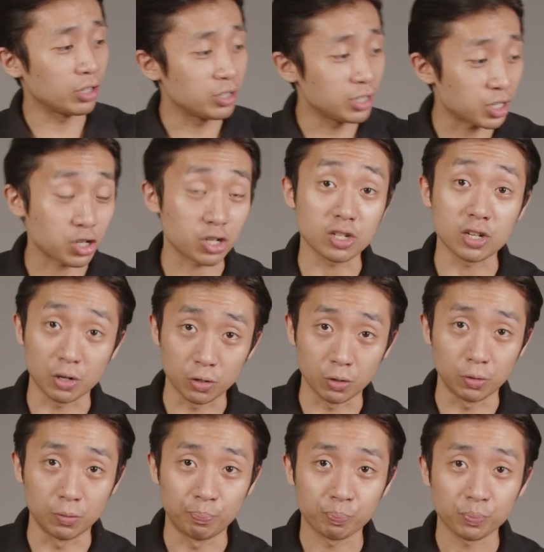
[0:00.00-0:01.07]
the niche
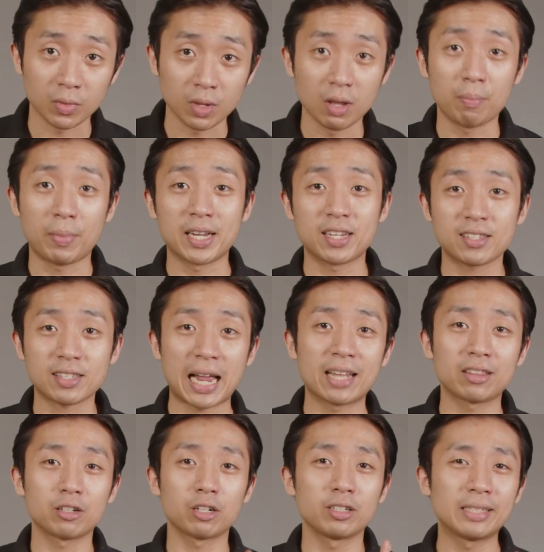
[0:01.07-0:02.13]
0, my
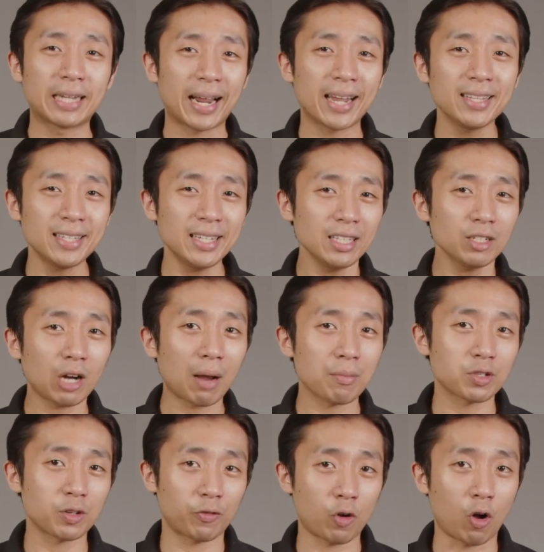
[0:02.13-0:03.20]
standard 19
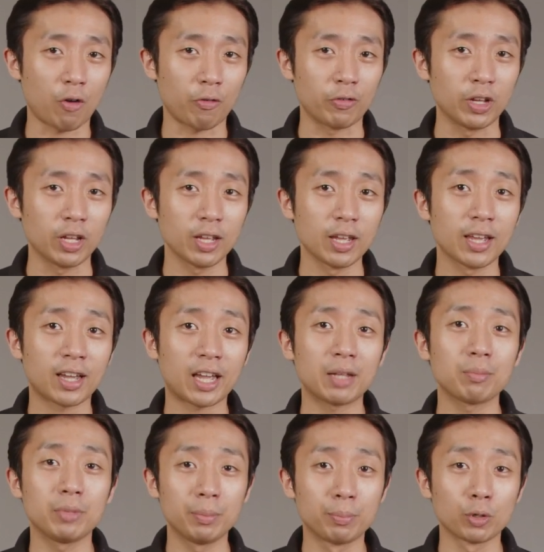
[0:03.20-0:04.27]
grams of coffee
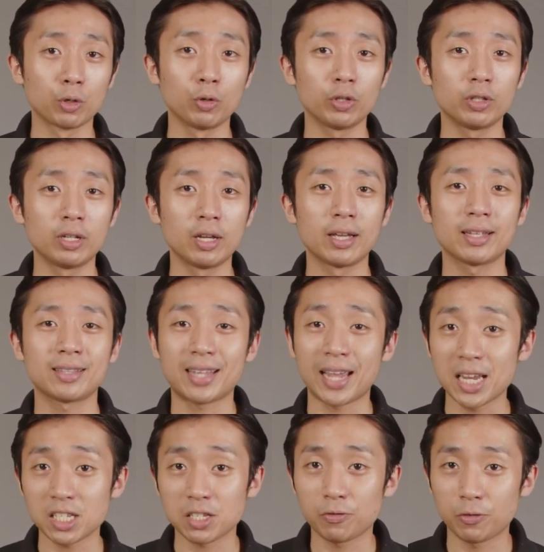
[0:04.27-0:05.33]
can be brewed
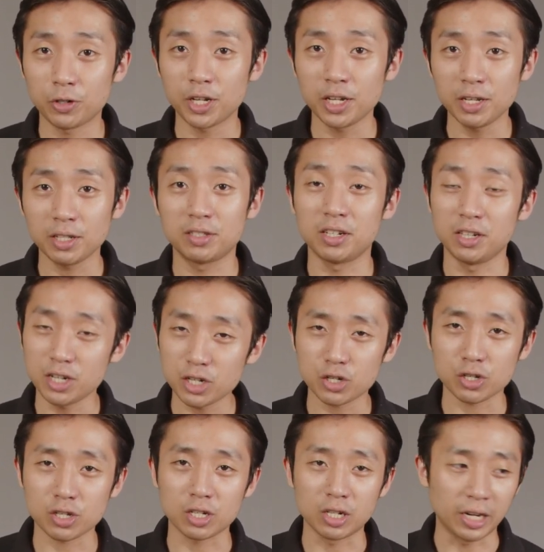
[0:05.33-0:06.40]
tastefully,
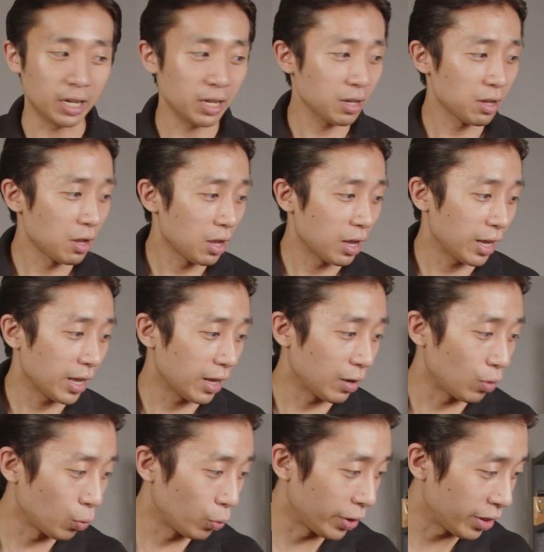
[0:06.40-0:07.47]
deliciously,
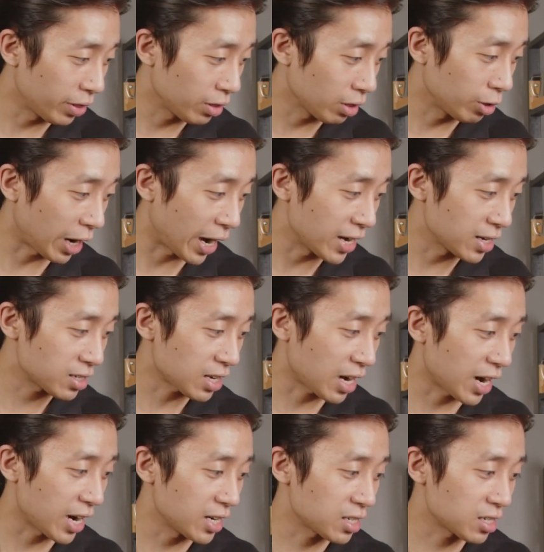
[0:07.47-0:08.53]
with grind
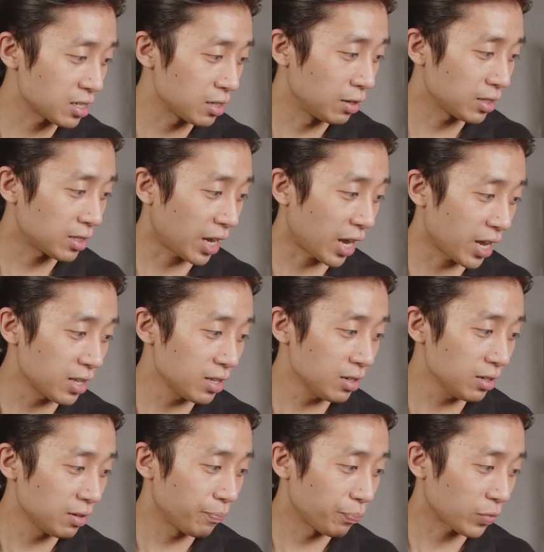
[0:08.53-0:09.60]
size 10,
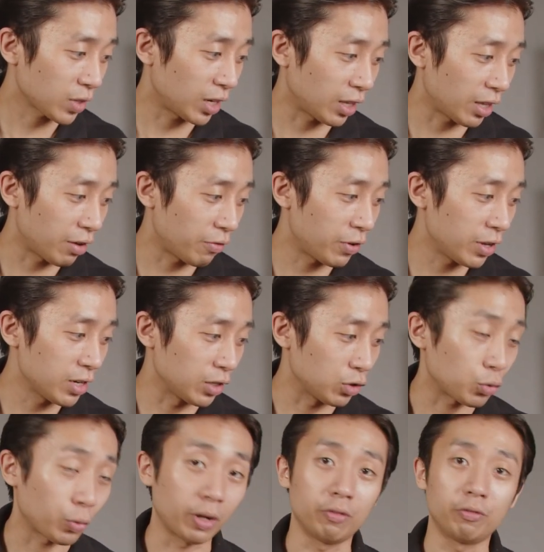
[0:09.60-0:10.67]
11, and
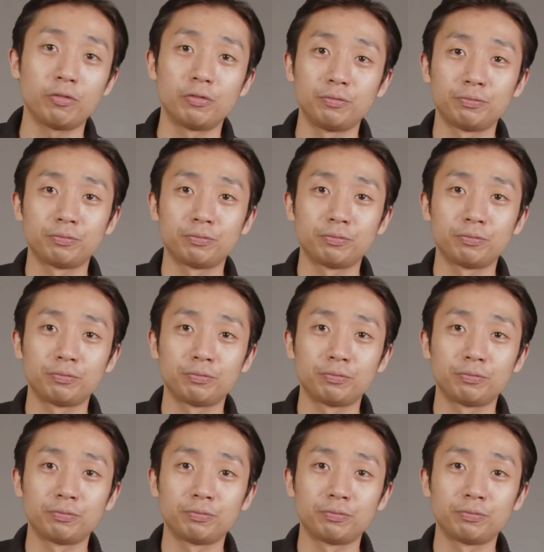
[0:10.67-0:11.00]
12.